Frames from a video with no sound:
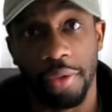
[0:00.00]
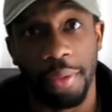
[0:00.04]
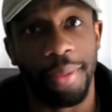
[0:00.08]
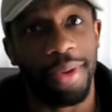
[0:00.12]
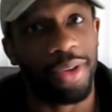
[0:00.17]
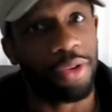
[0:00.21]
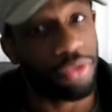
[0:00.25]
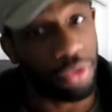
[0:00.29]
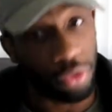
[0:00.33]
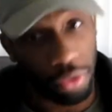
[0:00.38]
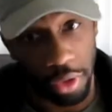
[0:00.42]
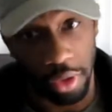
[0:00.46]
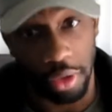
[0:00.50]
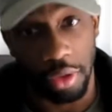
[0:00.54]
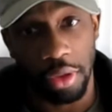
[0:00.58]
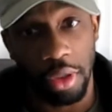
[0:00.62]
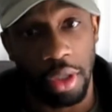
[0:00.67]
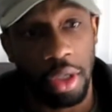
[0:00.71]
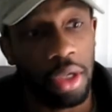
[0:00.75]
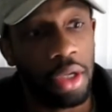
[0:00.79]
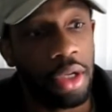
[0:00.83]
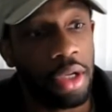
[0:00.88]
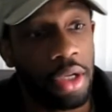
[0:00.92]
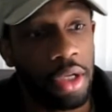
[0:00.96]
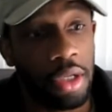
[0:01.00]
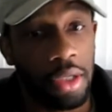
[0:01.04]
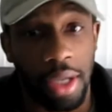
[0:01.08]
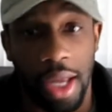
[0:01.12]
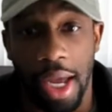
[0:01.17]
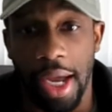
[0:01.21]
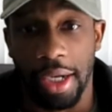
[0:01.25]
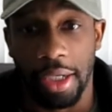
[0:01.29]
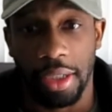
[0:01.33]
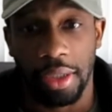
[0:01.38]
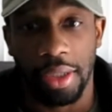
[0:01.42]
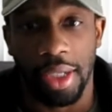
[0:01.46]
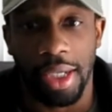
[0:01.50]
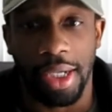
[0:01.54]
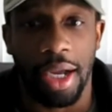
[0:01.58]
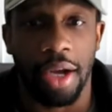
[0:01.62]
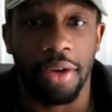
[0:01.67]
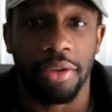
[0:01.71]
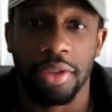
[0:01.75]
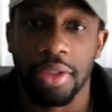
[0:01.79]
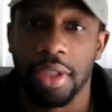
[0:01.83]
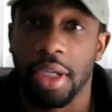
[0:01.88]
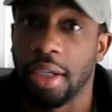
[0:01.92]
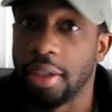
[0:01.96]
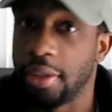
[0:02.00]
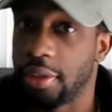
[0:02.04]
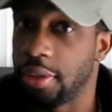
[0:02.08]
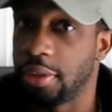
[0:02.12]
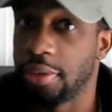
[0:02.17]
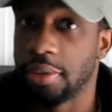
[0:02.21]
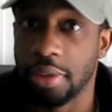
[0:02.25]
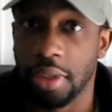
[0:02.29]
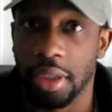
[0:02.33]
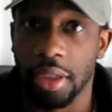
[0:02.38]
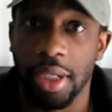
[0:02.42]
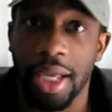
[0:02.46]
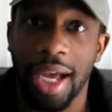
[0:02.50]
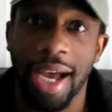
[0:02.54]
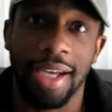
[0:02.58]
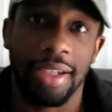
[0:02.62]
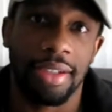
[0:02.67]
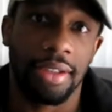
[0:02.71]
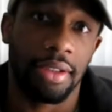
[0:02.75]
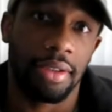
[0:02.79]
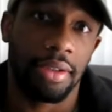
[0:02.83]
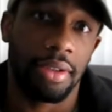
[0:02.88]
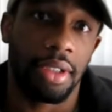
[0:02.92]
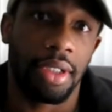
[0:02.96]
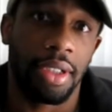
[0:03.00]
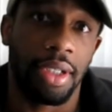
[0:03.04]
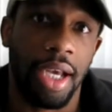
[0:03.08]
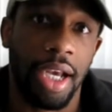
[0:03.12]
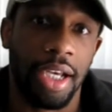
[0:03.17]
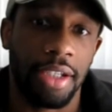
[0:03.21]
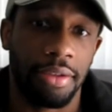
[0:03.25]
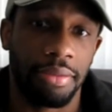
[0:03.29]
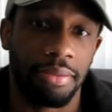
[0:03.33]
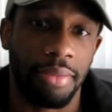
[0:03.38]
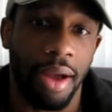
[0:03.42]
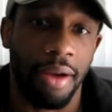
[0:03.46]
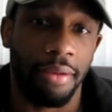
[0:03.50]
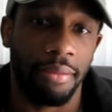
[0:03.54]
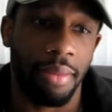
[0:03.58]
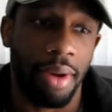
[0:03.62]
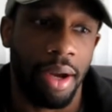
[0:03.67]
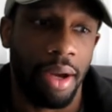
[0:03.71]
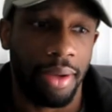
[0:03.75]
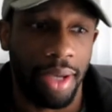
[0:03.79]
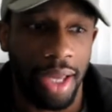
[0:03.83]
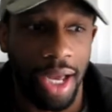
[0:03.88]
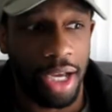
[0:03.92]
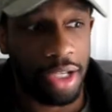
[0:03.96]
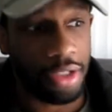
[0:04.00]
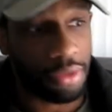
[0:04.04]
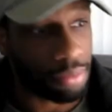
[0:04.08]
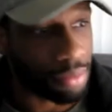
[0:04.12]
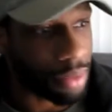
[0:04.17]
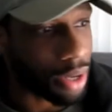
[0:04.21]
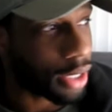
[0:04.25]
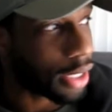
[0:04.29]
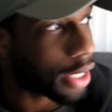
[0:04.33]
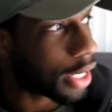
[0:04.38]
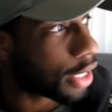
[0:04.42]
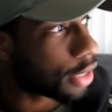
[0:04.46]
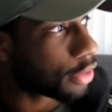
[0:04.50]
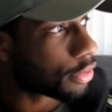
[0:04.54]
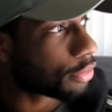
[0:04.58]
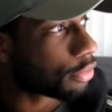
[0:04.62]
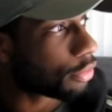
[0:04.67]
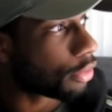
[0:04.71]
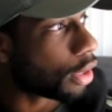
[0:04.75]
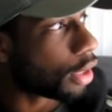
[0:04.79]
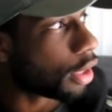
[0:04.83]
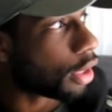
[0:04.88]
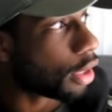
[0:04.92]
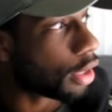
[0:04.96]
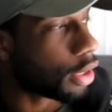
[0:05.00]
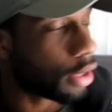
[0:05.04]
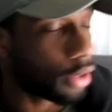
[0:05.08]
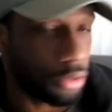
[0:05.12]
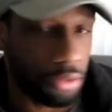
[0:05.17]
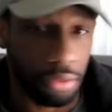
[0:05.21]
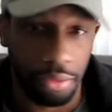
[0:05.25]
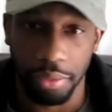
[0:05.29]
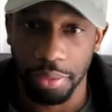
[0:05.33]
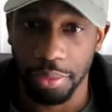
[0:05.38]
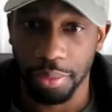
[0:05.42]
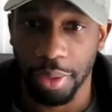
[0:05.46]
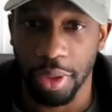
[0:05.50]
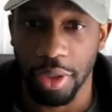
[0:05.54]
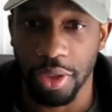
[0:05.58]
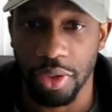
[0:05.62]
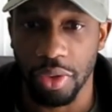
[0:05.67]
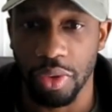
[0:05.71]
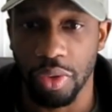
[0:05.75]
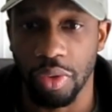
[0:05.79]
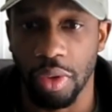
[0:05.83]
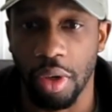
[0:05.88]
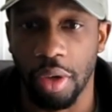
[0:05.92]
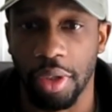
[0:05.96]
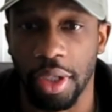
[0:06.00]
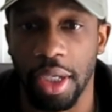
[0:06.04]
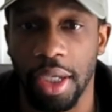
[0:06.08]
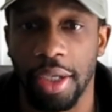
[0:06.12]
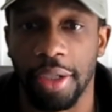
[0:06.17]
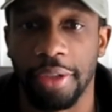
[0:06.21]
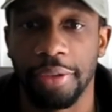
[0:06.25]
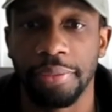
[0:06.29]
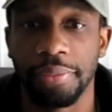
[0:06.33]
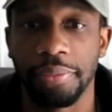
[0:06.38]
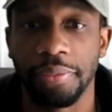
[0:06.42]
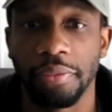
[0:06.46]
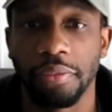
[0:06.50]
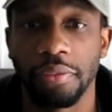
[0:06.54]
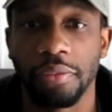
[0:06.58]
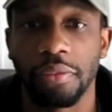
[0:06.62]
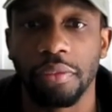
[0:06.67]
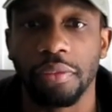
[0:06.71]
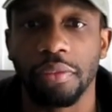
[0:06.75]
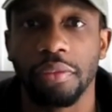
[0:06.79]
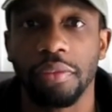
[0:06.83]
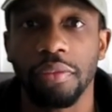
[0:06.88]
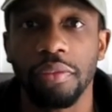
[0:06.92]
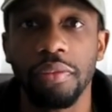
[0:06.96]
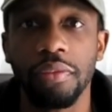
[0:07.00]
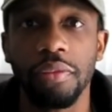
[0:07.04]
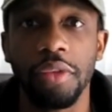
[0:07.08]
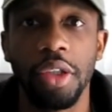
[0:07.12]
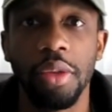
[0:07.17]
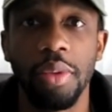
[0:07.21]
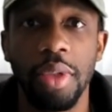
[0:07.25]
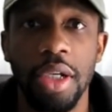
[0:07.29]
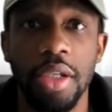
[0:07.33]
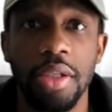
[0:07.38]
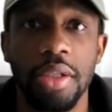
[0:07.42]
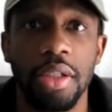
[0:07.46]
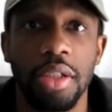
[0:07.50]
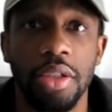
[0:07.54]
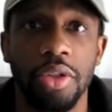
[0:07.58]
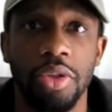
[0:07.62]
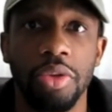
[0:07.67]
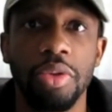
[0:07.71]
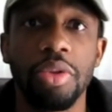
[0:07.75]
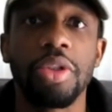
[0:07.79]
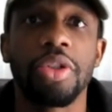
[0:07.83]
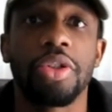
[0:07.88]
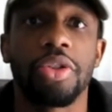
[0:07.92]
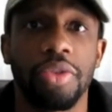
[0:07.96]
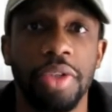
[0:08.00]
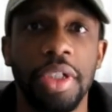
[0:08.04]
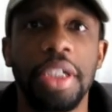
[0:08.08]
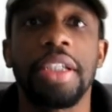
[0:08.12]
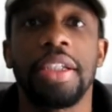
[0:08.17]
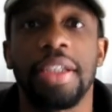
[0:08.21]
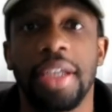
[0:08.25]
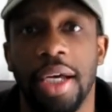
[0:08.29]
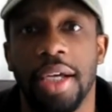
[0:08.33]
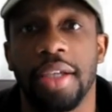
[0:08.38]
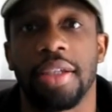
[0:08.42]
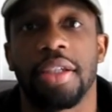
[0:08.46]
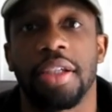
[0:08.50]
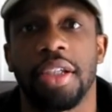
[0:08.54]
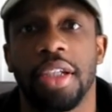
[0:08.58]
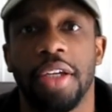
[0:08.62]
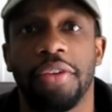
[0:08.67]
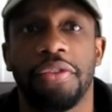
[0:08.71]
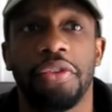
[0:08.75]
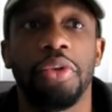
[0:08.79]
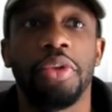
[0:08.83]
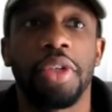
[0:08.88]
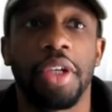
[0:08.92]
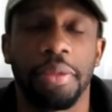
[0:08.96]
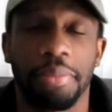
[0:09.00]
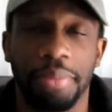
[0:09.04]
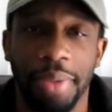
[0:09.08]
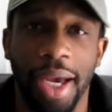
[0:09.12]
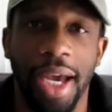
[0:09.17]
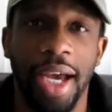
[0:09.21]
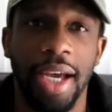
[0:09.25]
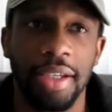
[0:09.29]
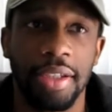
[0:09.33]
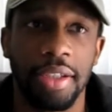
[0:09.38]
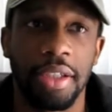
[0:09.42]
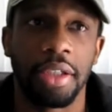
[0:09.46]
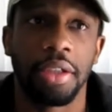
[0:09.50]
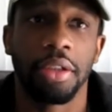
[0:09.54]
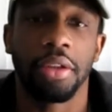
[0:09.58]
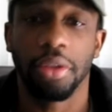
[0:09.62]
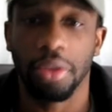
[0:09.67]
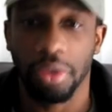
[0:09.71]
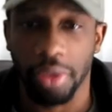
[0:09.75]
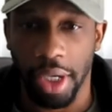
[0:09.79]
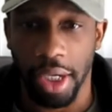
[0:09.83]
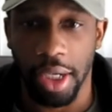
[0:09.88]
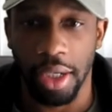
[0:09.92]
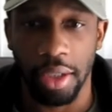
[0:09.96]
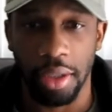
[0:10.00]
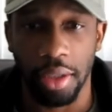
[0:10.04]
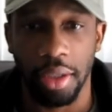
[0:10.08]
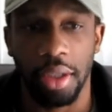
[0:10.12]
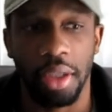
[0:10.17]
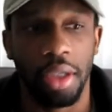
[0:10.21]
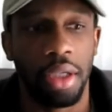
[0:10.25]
I mean, for real. Like I was telling my last person who wrote in, was do the screen test, and if you can pass it, great.